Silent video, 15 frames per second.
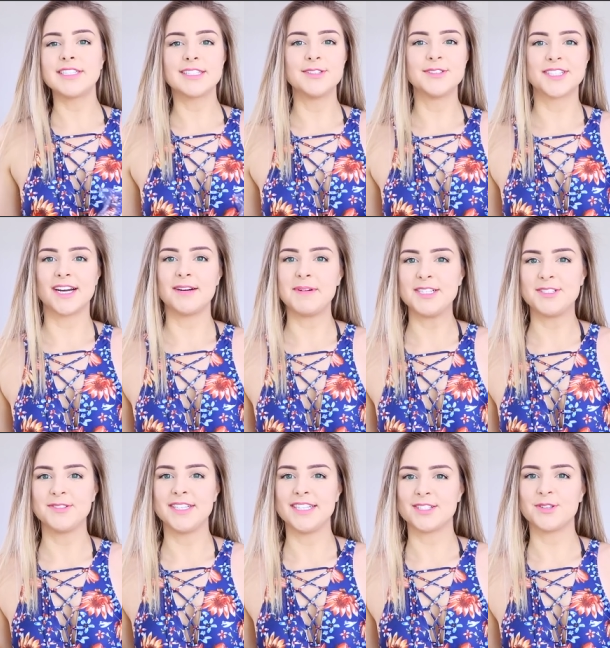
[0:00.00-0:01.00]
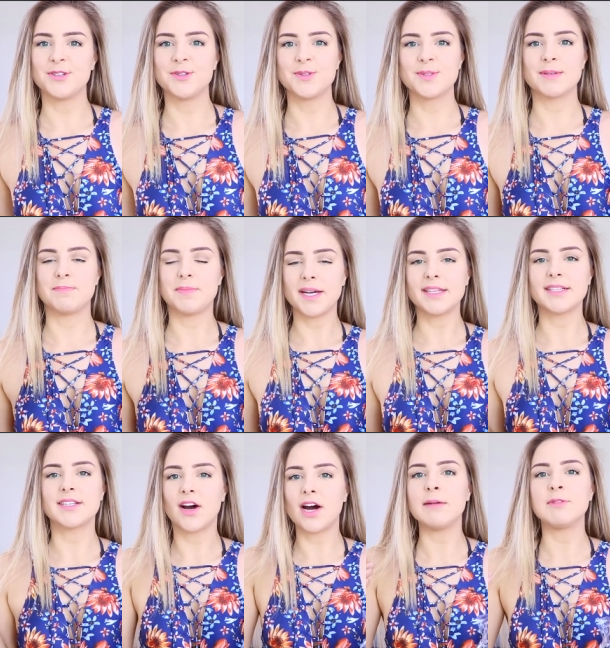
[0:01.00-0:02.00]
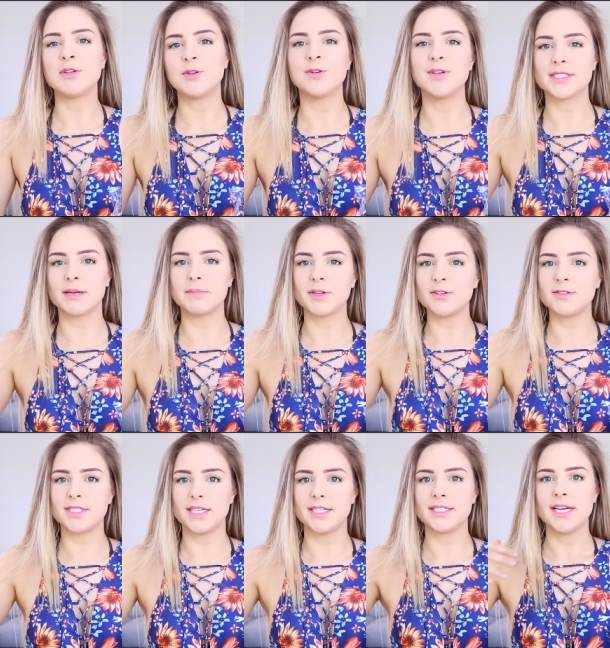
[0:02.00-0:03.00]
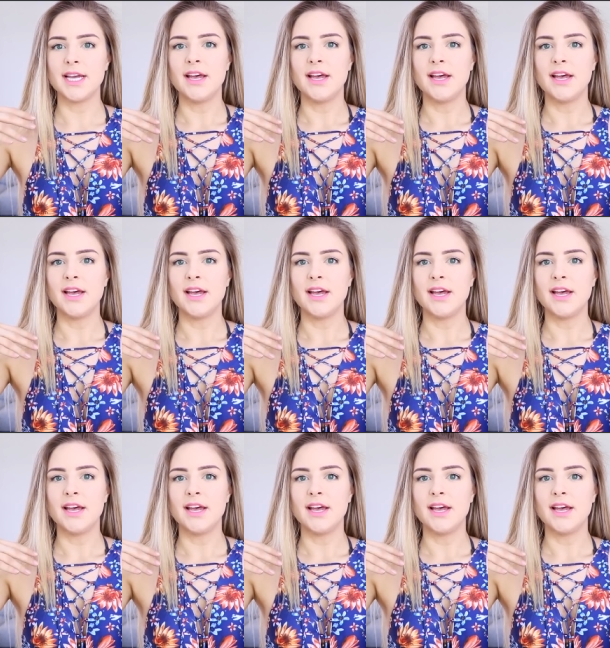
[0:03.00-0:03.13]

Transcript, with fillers: single time I do these hauls, by the time the haul is uploaded,